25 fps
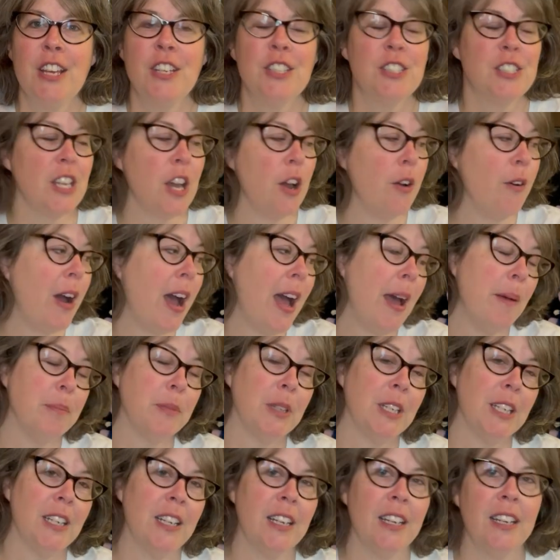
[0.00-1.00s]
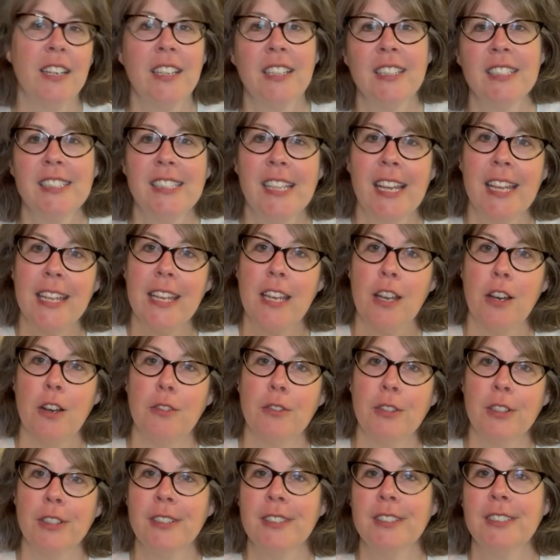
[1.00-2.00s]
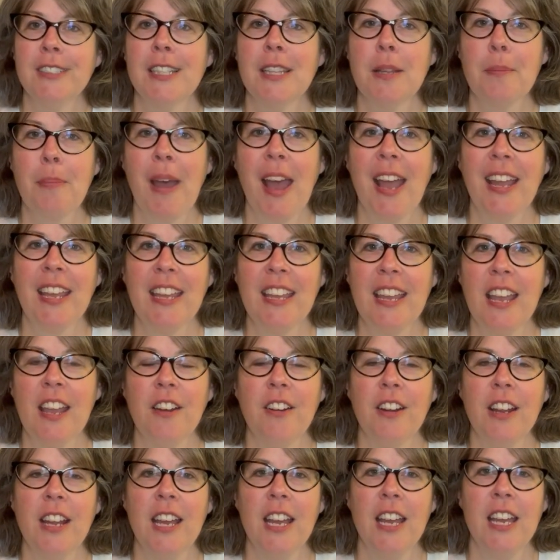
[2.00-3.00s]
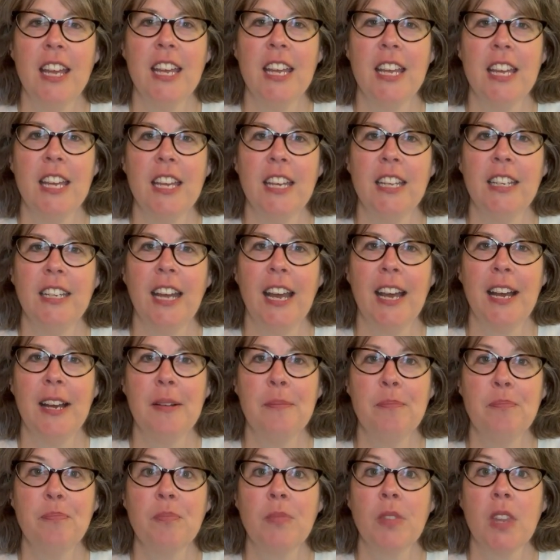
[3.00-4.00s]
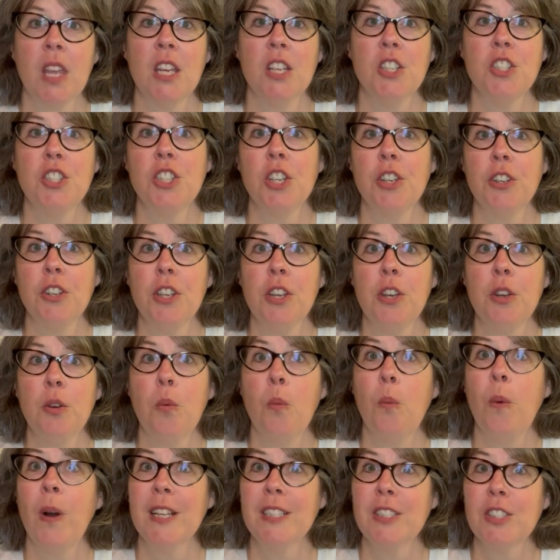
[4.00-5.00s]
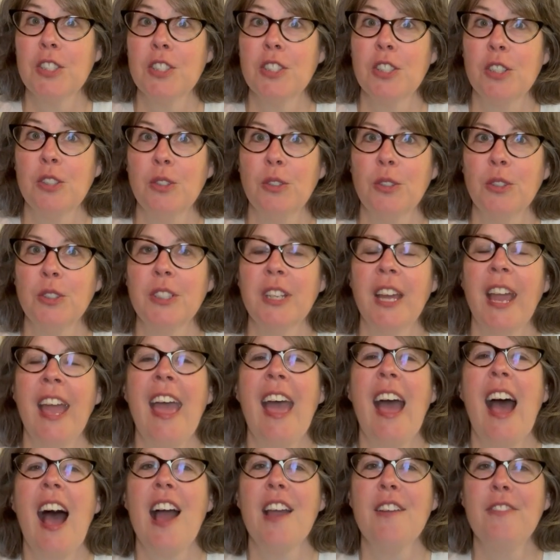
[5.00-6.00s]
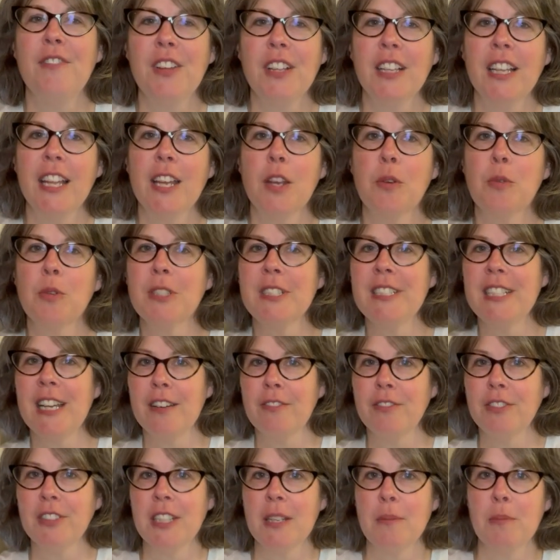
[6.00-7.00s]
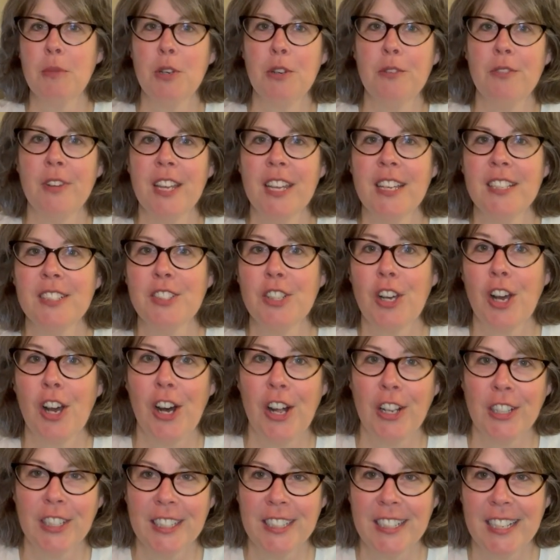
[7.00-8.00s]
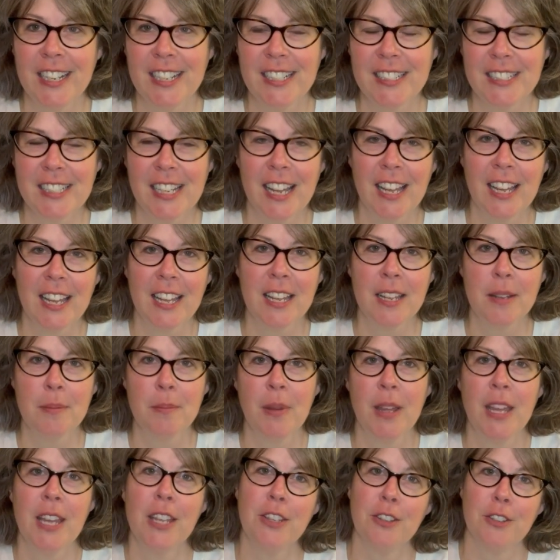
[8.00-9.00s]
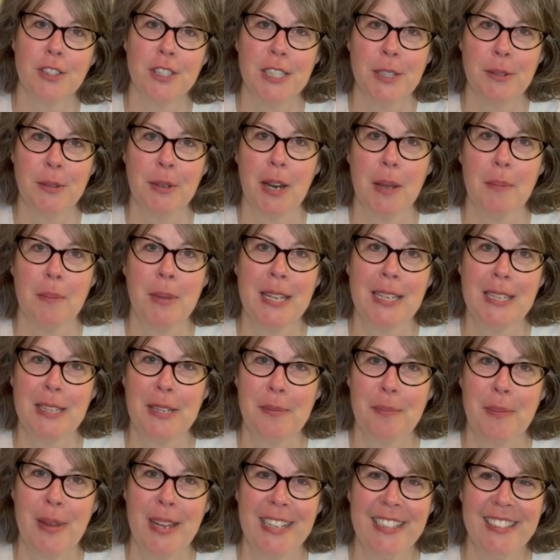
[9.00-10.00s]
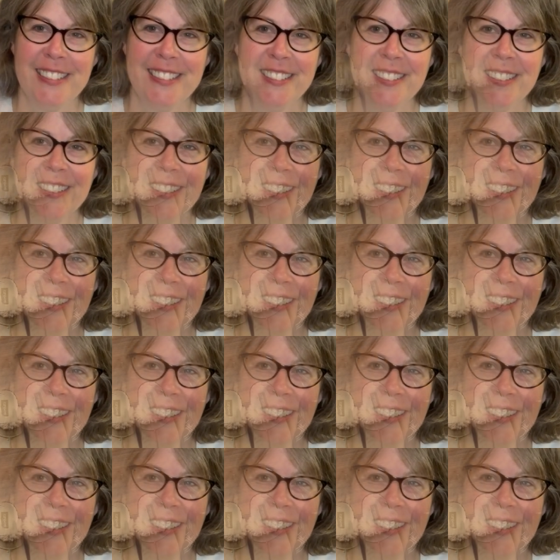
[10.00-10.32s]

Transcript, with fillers: So I'm going to take you over to the packing area and um, show you what's sold. I feel like we're definitely moving into holiday time and you'll see what I mean in a minute.